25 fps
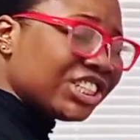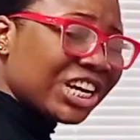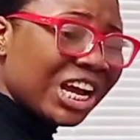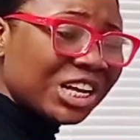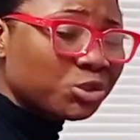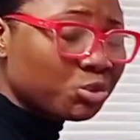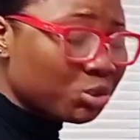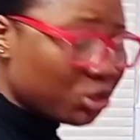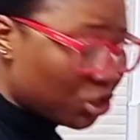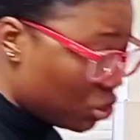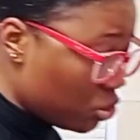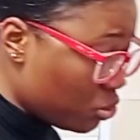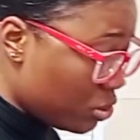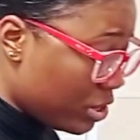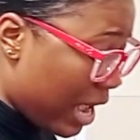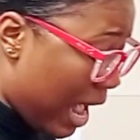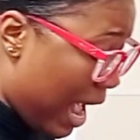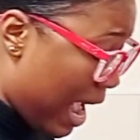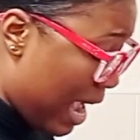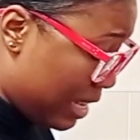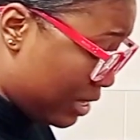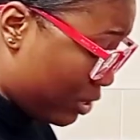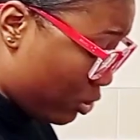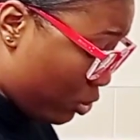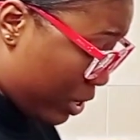chat with you
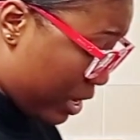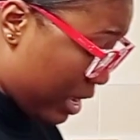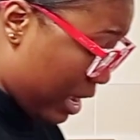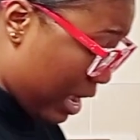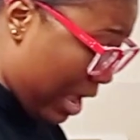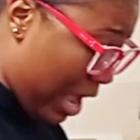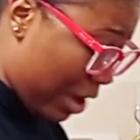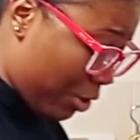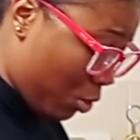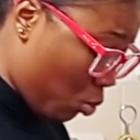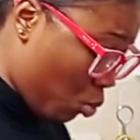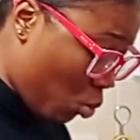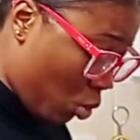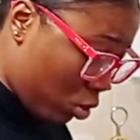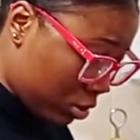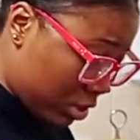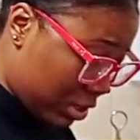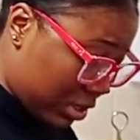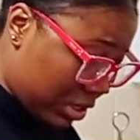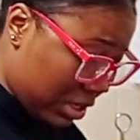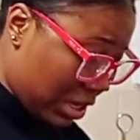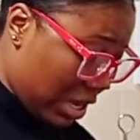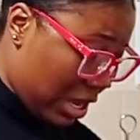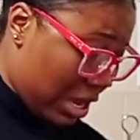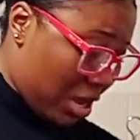guys, okay? I don't want
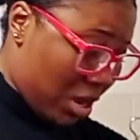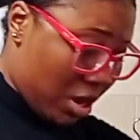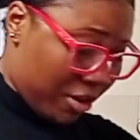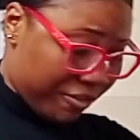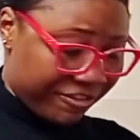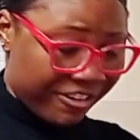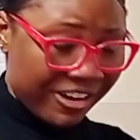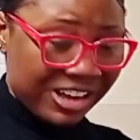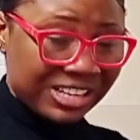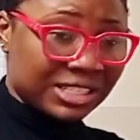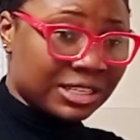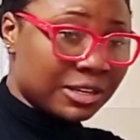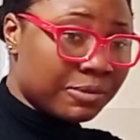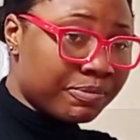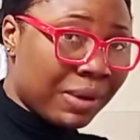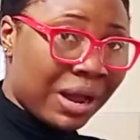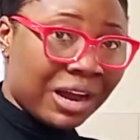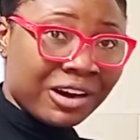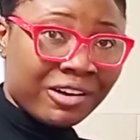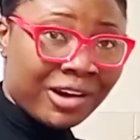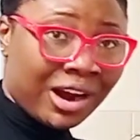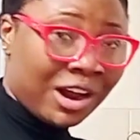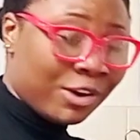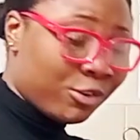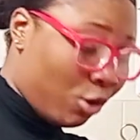fancy
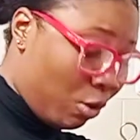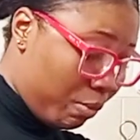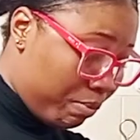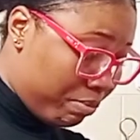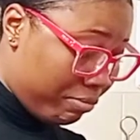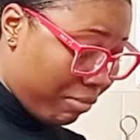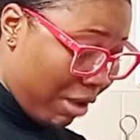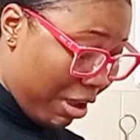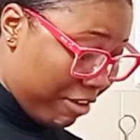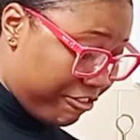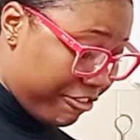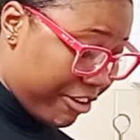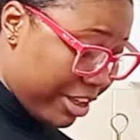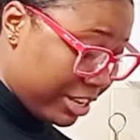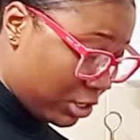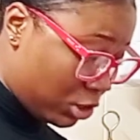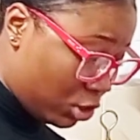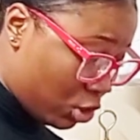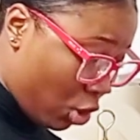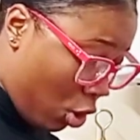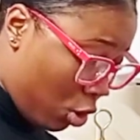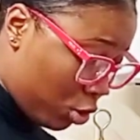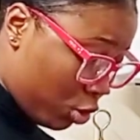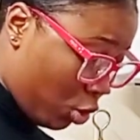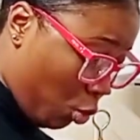background or my face
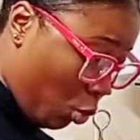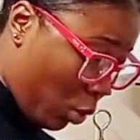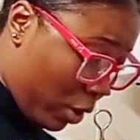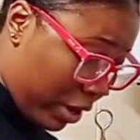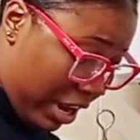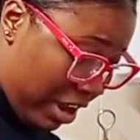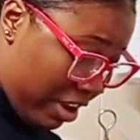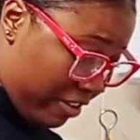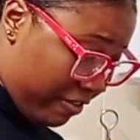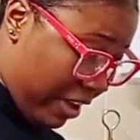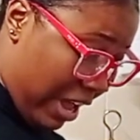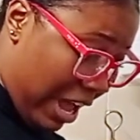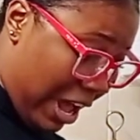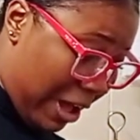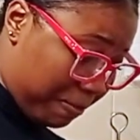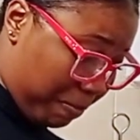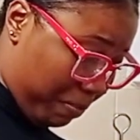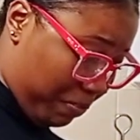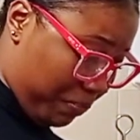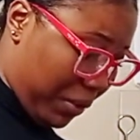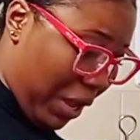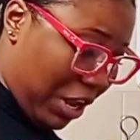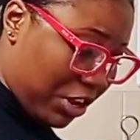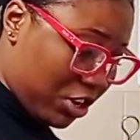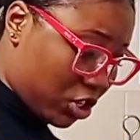done or whatever.
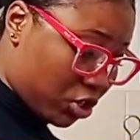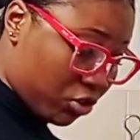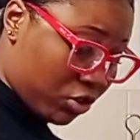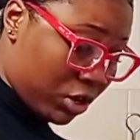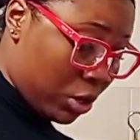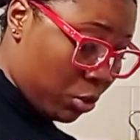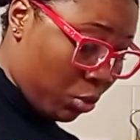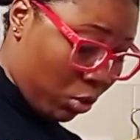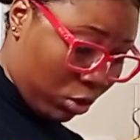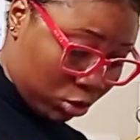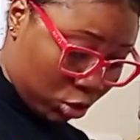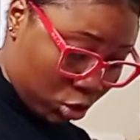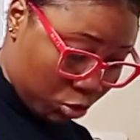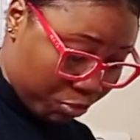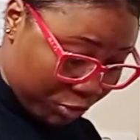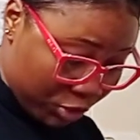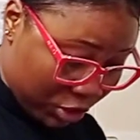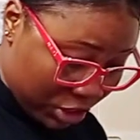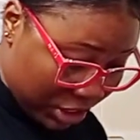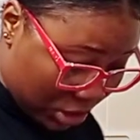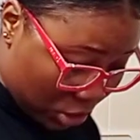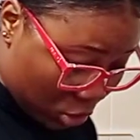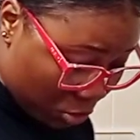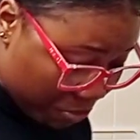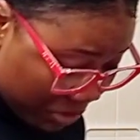I just really want
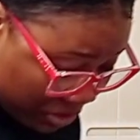this to